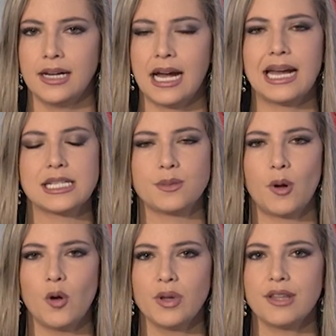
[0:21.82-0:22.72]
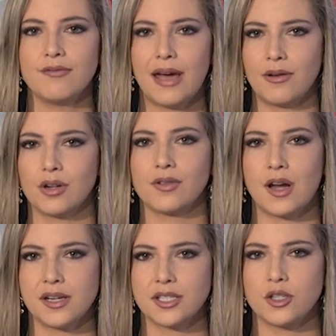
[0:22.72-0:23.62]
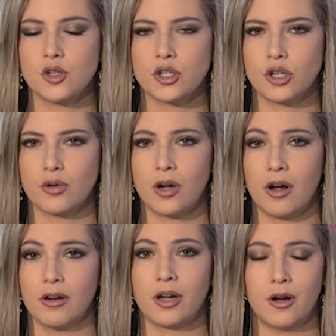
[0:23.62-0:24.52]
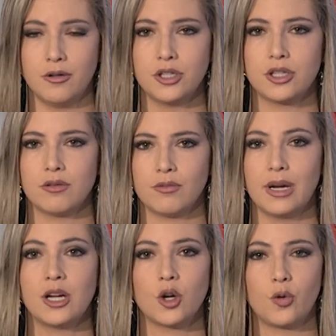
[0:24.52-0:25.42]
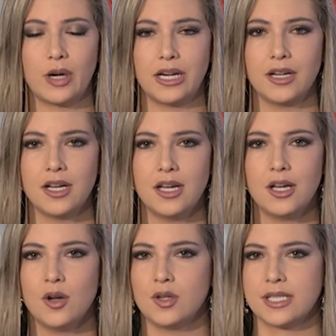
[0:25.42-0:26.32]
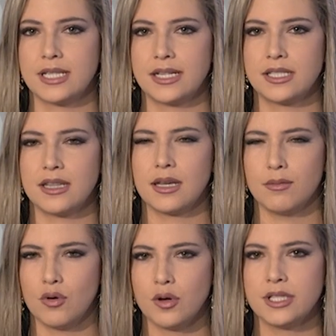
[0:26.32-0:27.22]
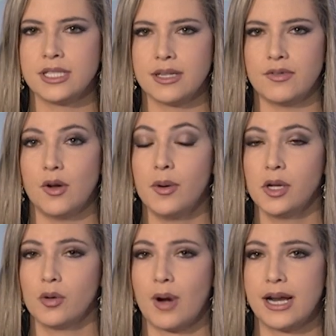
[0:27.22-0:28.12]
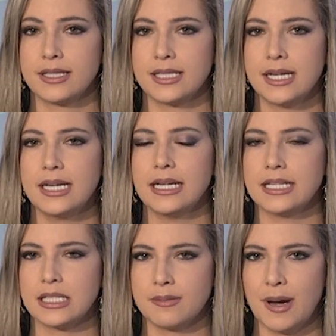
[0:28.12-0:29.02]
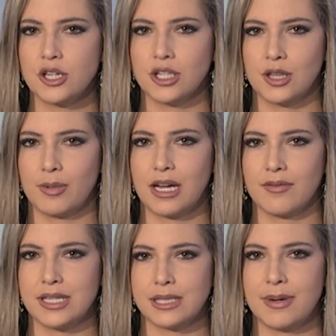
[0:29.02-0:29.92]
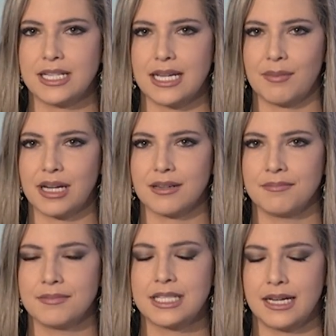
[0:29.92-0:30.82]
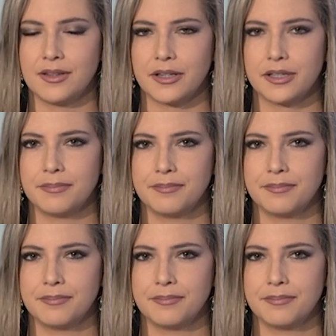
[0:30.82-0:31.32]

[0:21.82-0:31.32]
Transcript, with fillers: I spoke with the founder of Constitution Co Coach, Rick Green, who discussed the importance of knowing your rights, especially in the wake of this pandemic. Take a look.